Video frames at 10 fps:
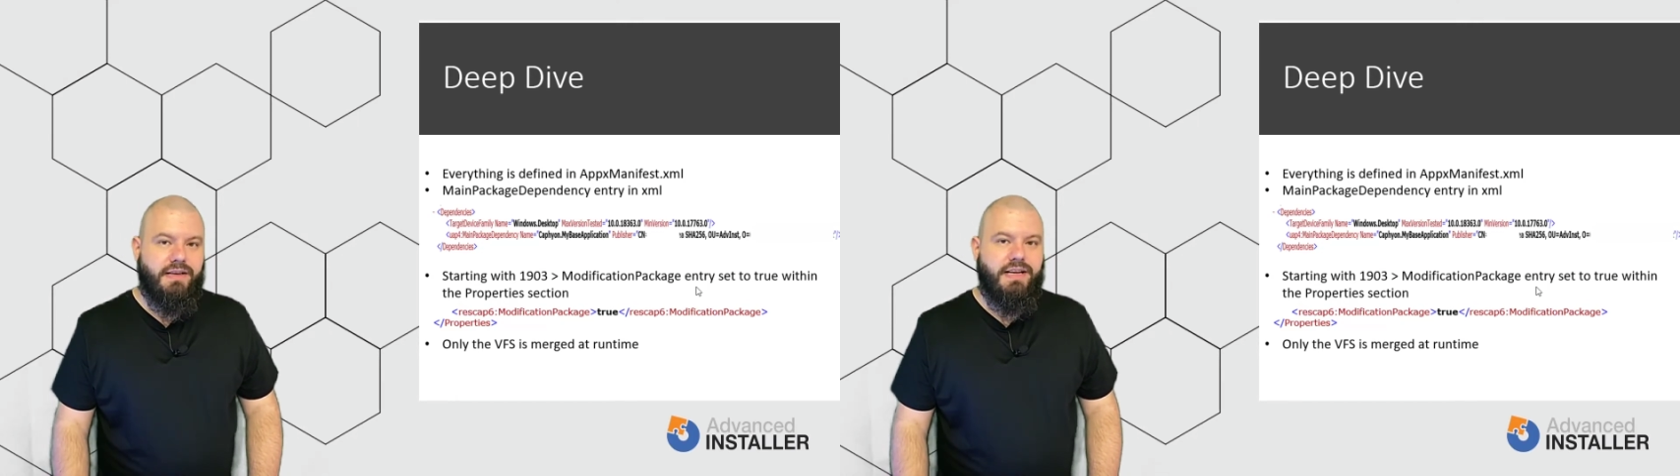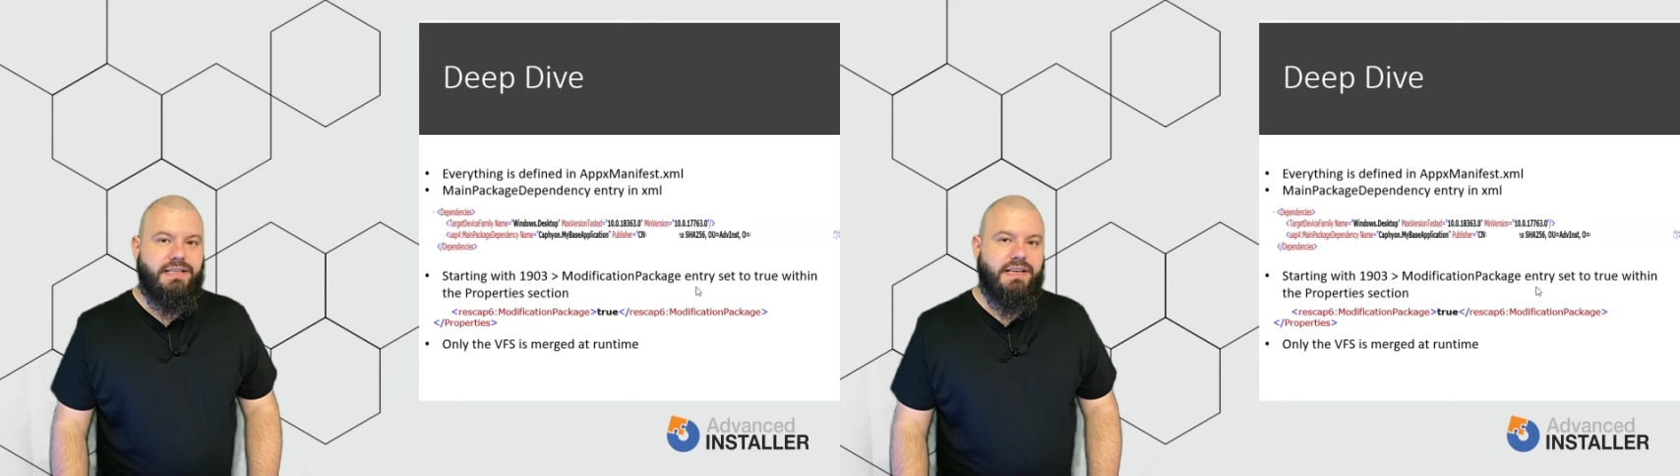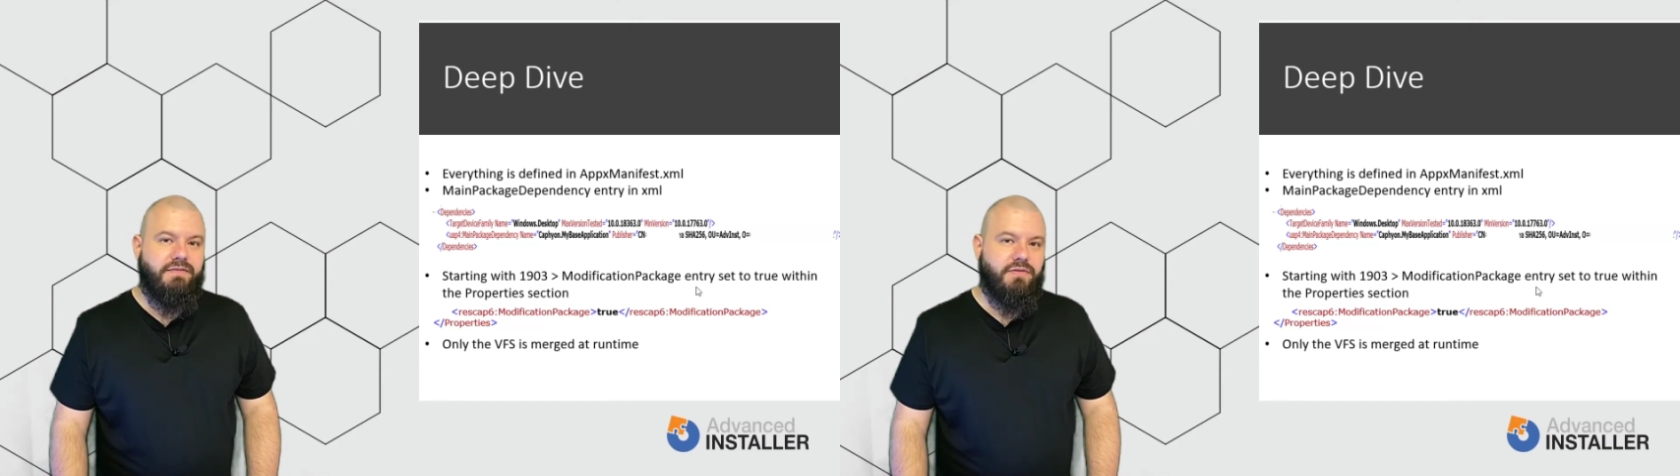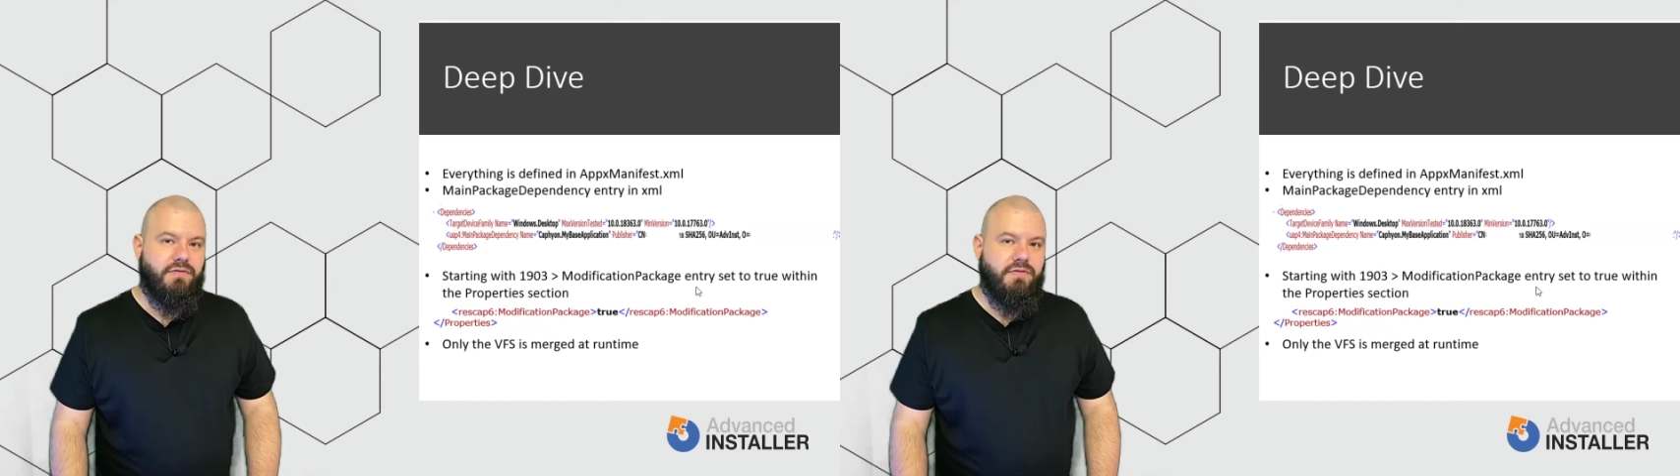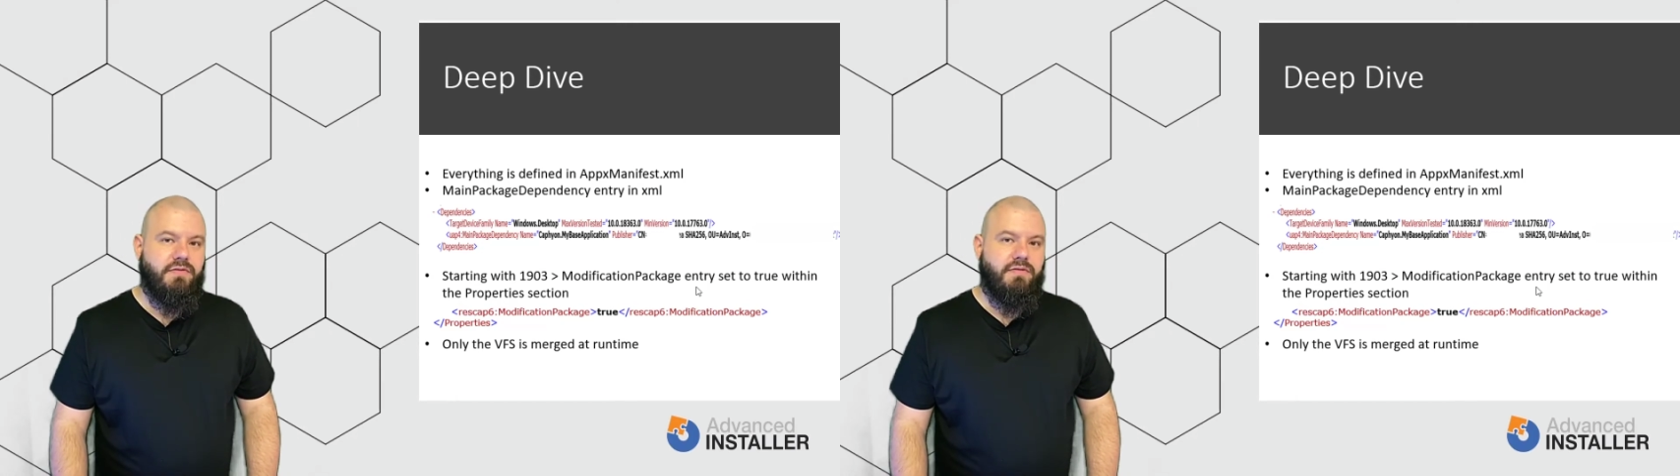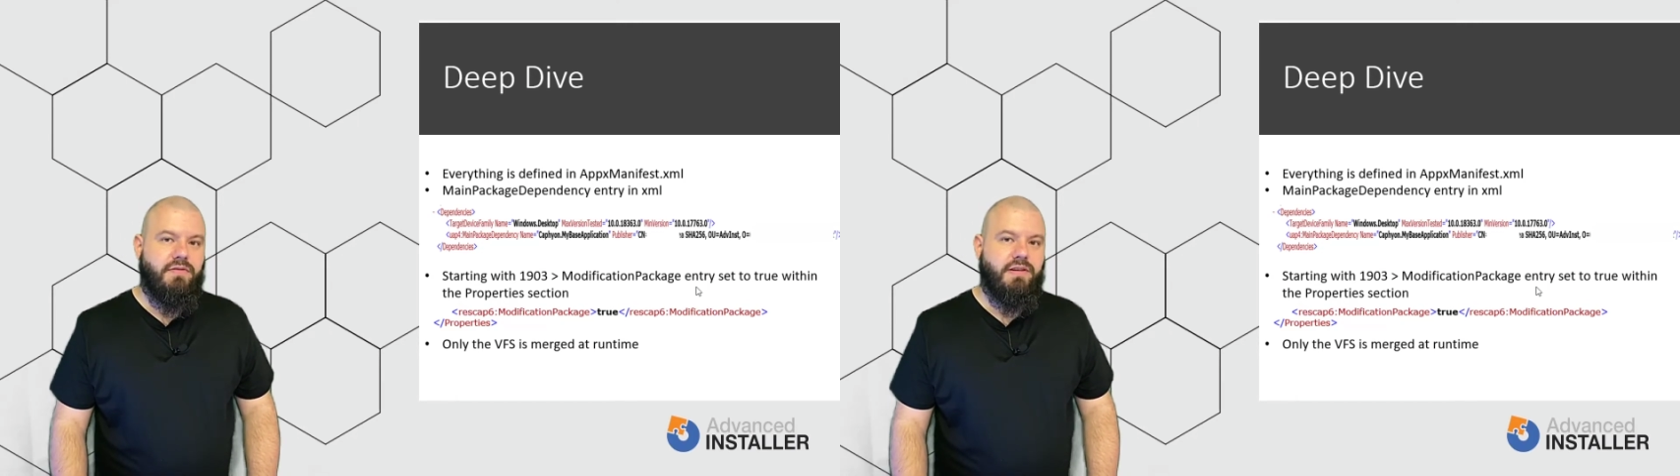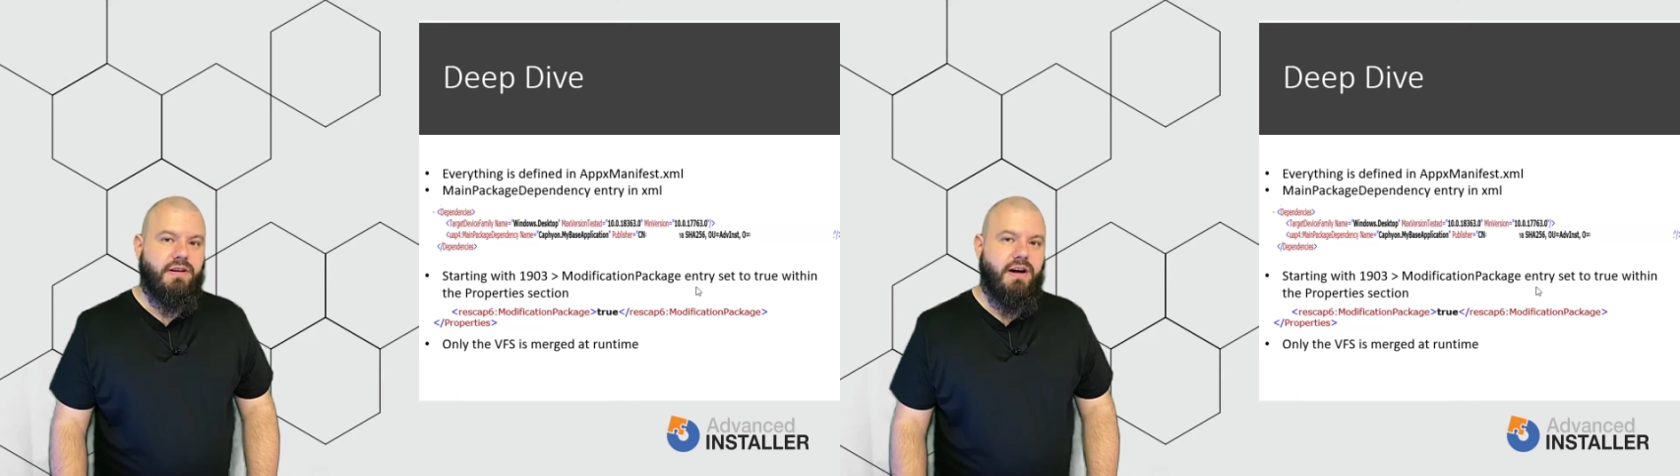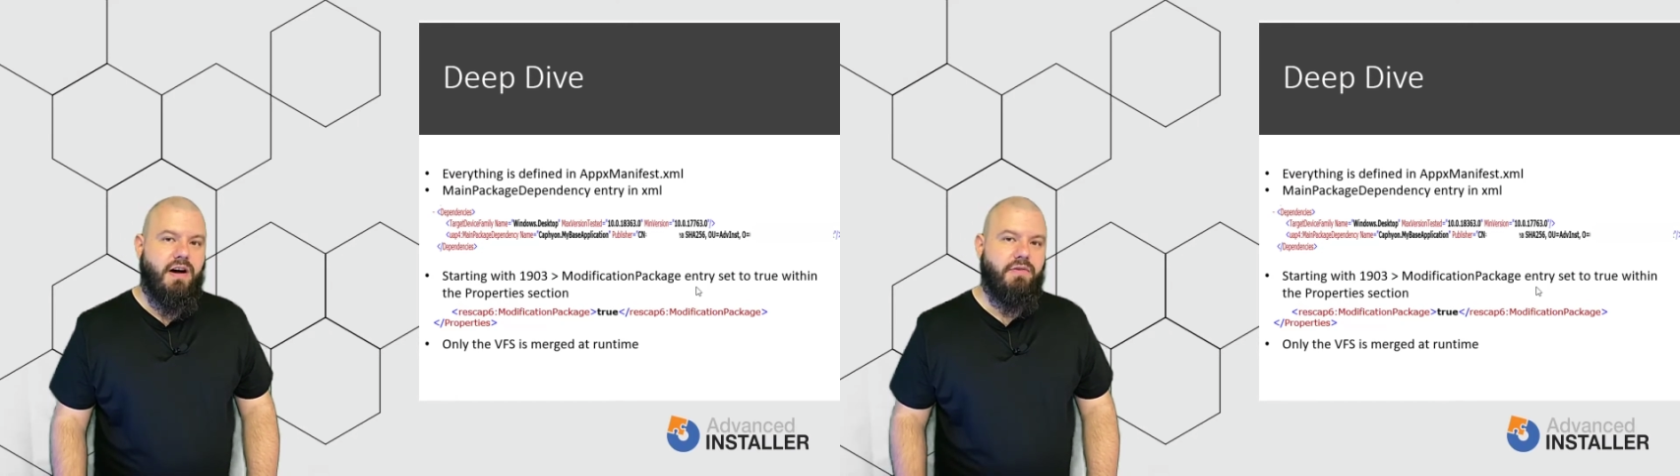let's have a look on
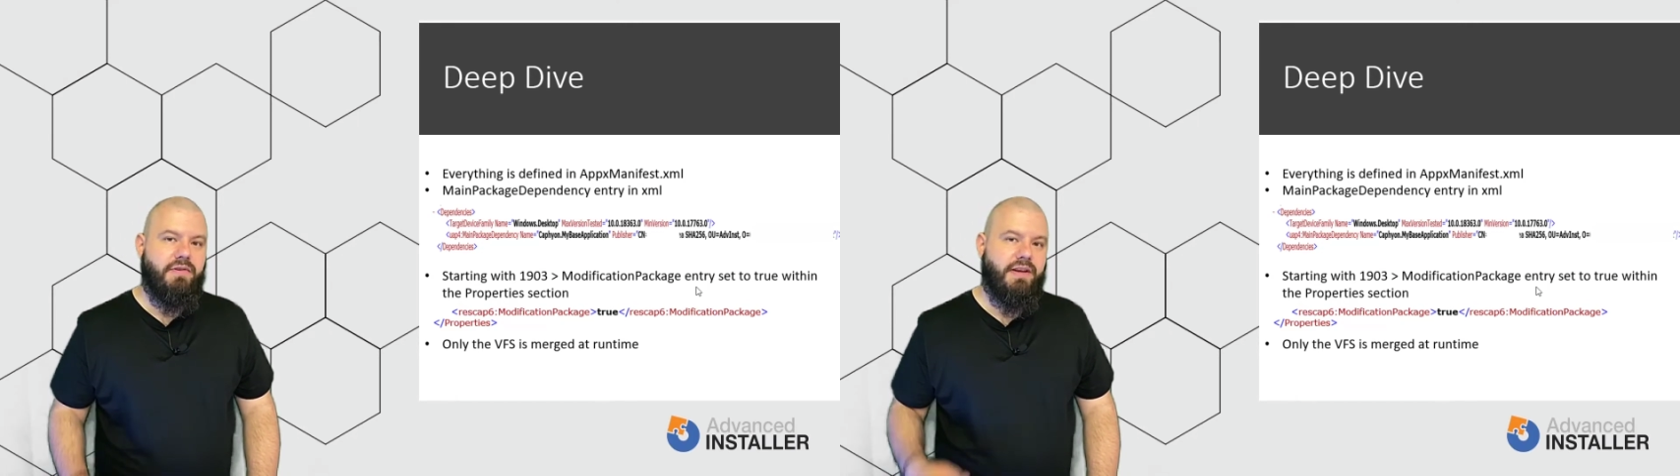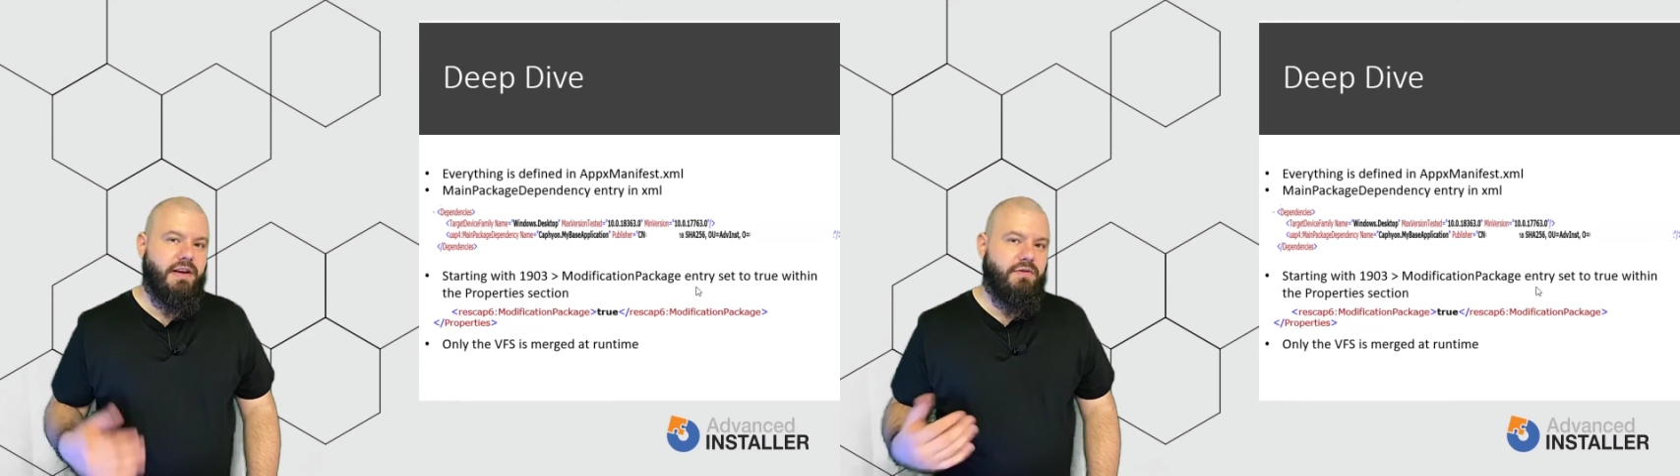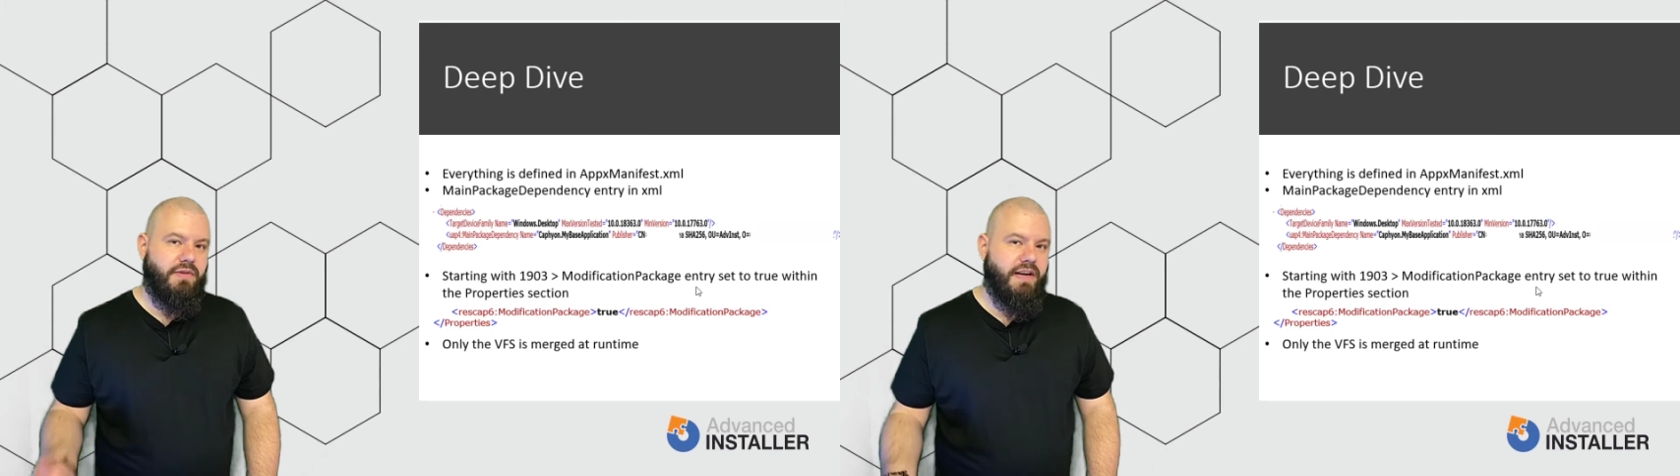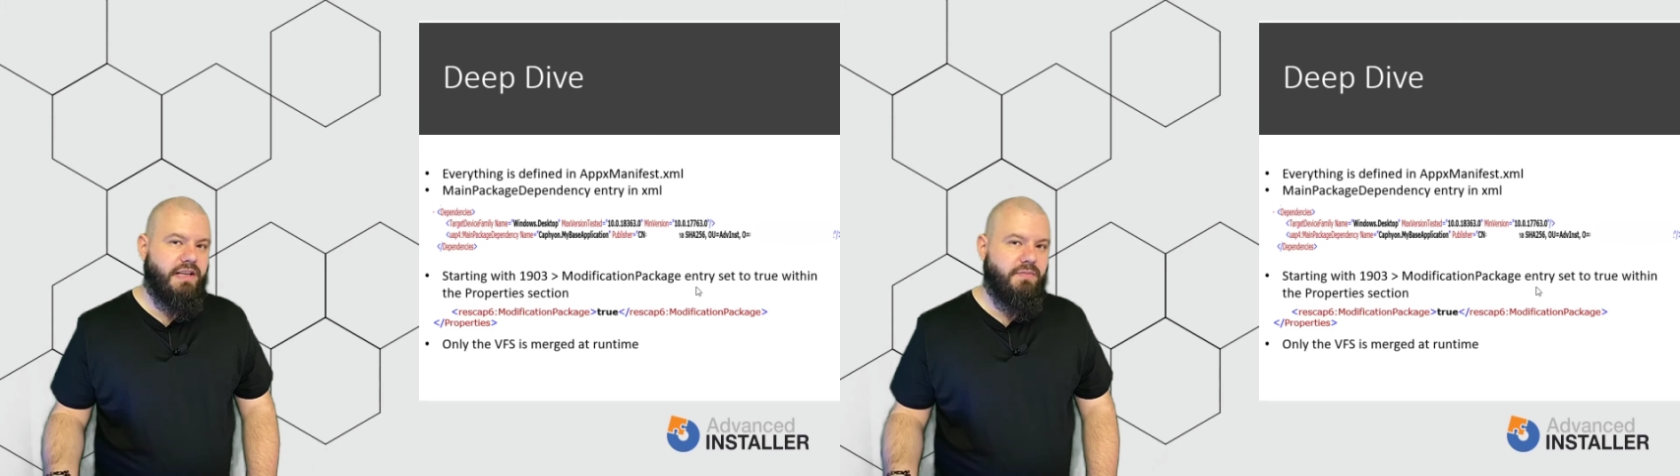how you can create